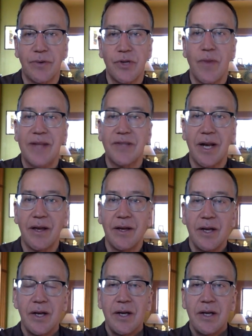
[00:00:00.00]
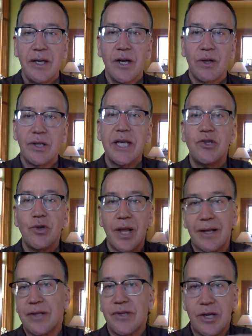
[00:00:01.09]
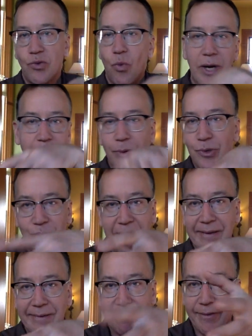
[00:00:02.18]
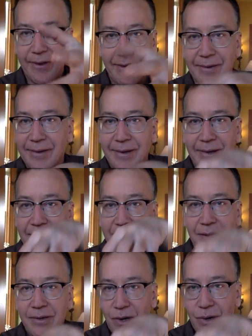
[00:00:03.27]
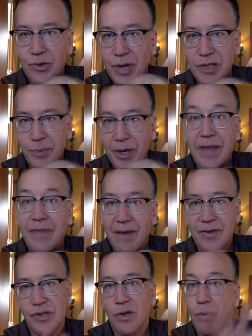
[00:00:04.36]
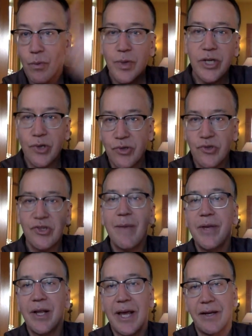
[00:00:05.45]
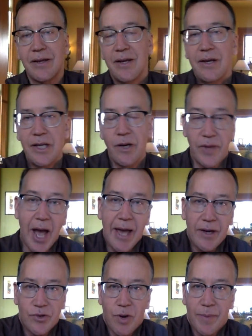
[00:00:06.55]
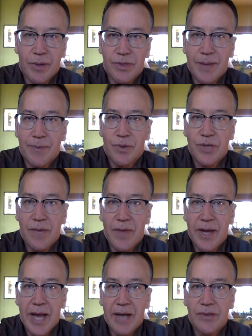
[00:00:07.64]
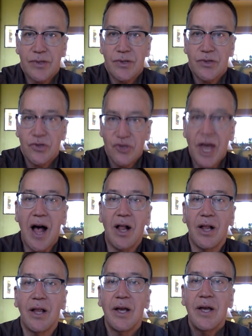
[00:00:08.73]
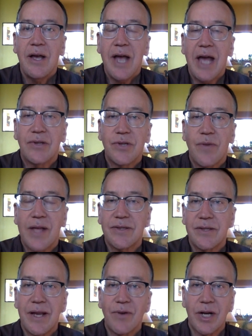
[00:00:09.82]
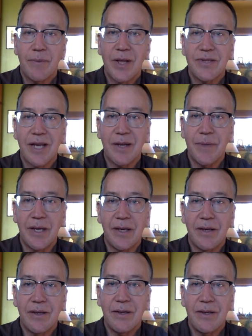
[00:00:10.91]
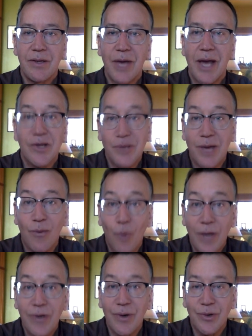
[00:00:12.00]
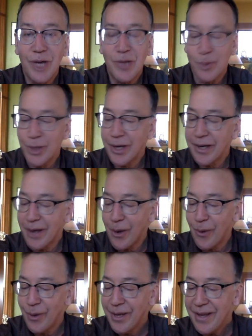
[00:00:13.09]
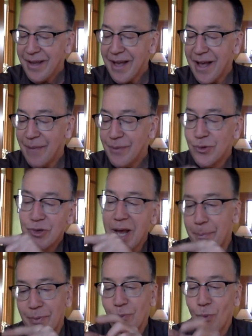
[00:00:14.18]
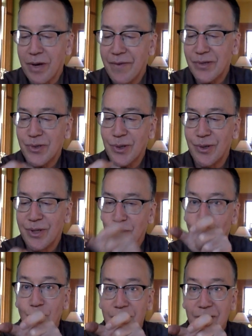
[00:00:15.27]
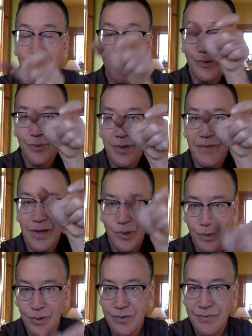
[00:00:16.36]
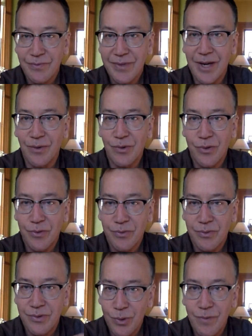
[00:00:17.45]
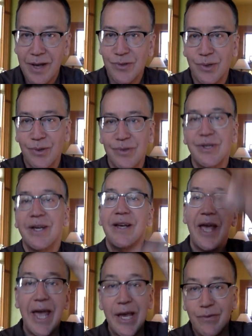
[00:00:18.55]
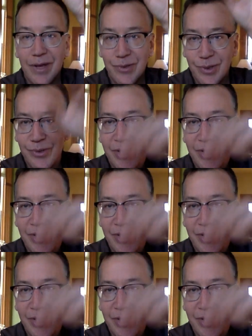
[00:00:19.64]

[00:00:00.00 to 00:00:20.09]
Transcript: So that's going to lead to, like, let's say 20% of the neurotransmitter in that vesicle will reach and stimulate the ionotropic receptors on the next cell. And so that's not going to be, you can't just get one neurotransmitter. You're going to go step one vesicle, two vesicles, three vesicles, two vesicles, 8 vesicles.